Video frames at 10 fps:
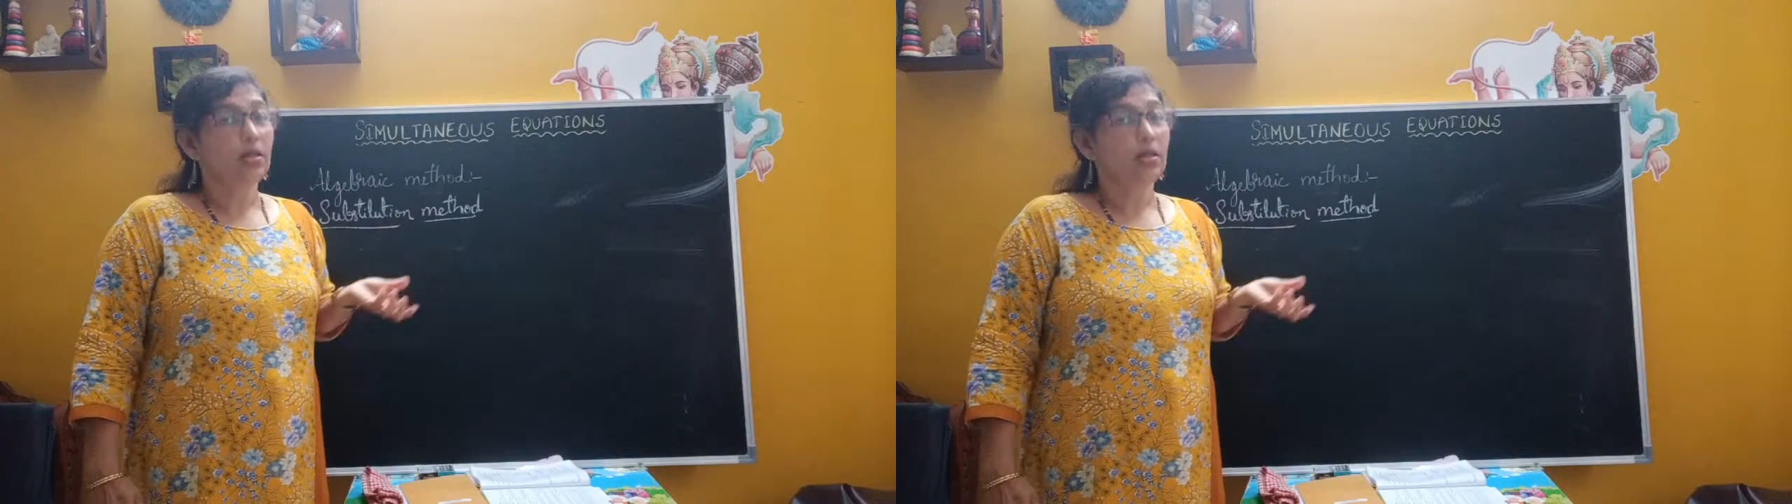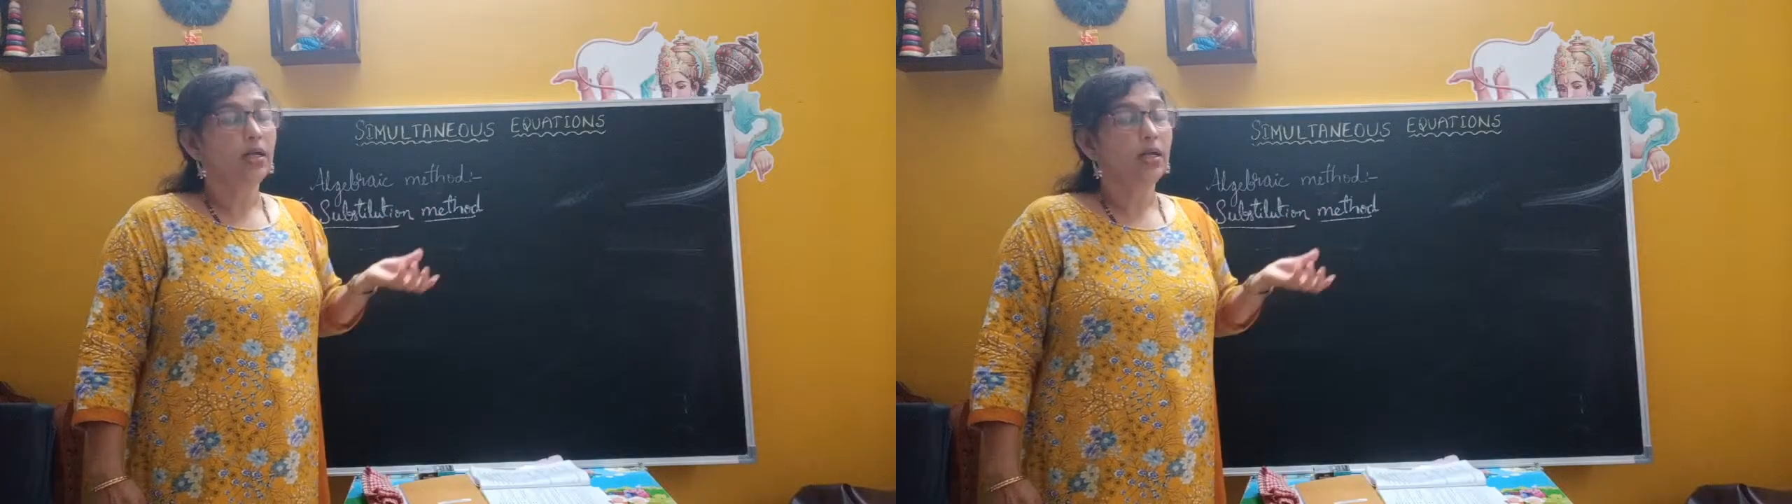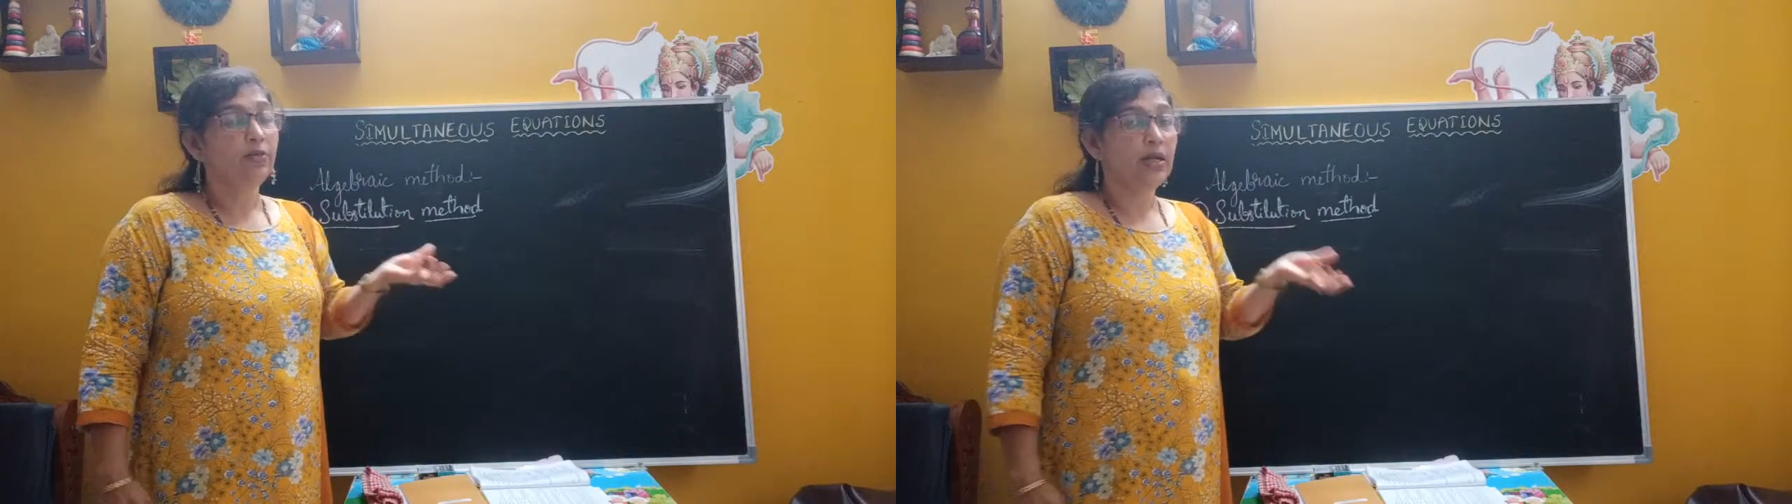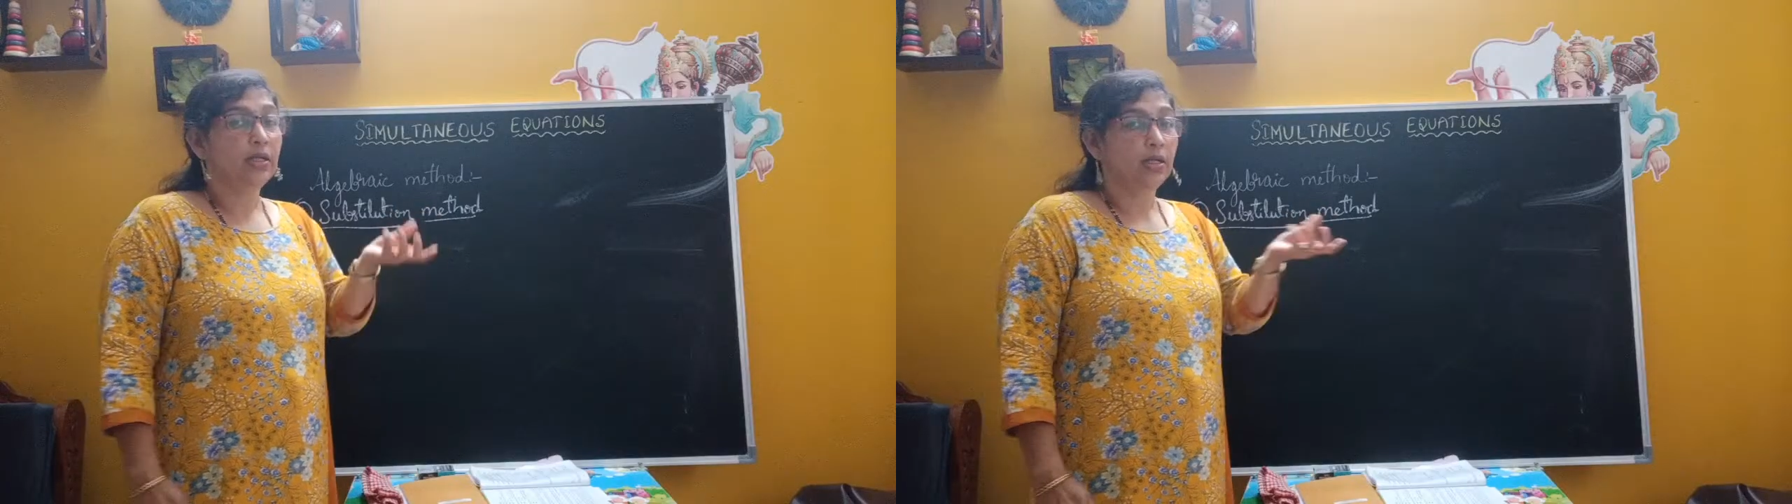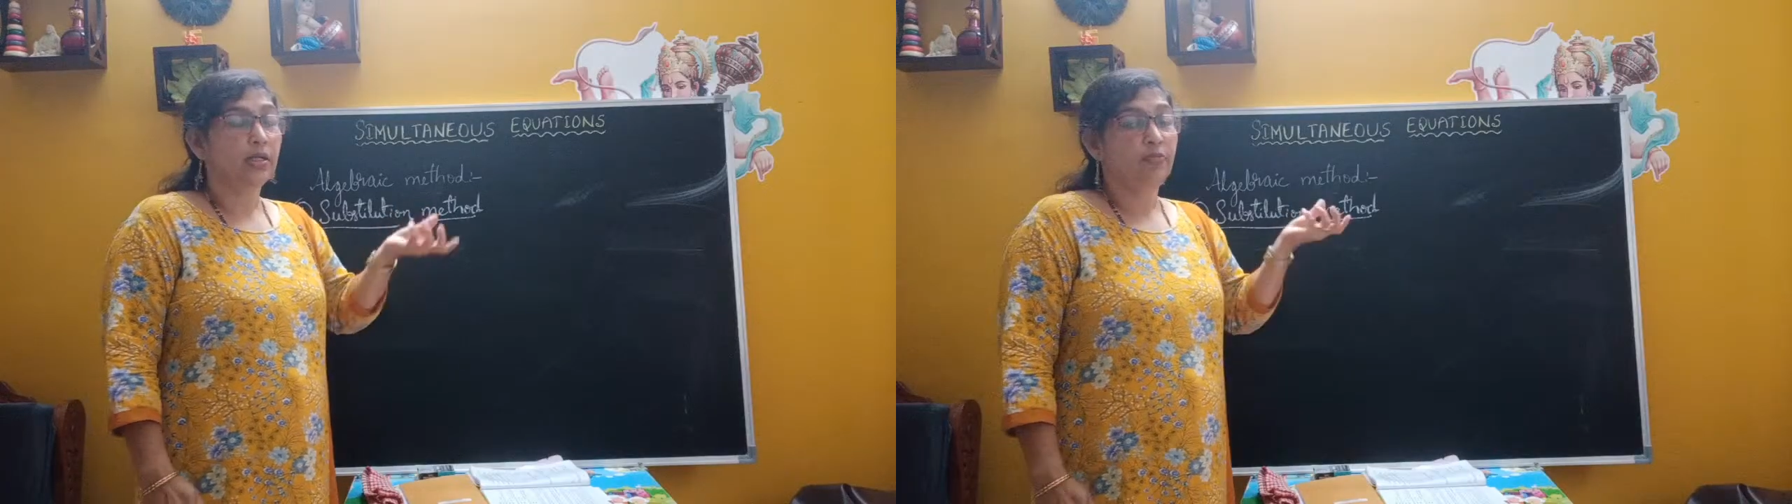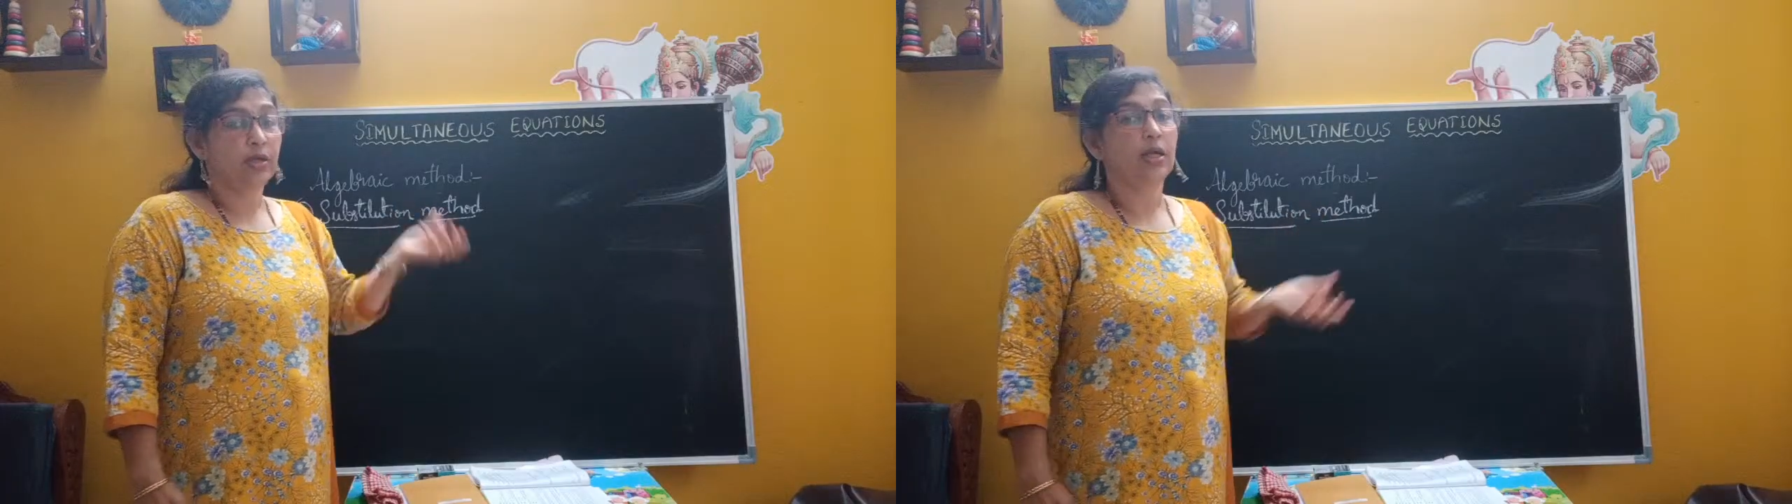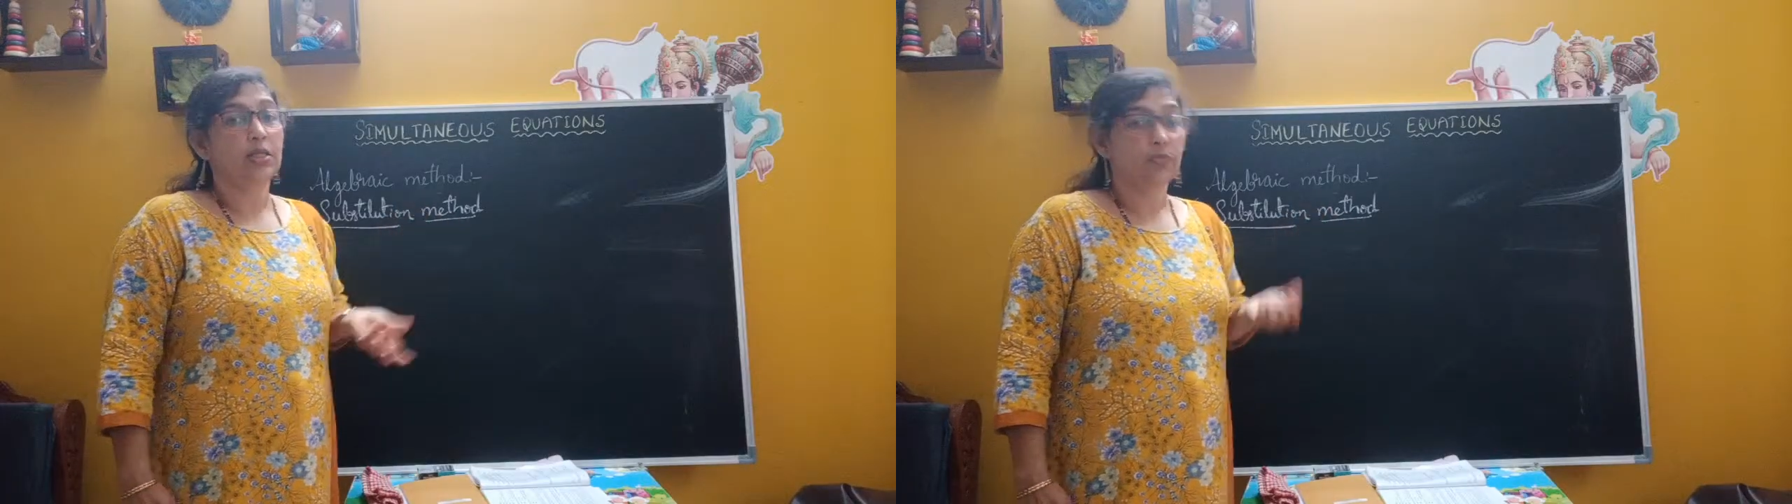or difficult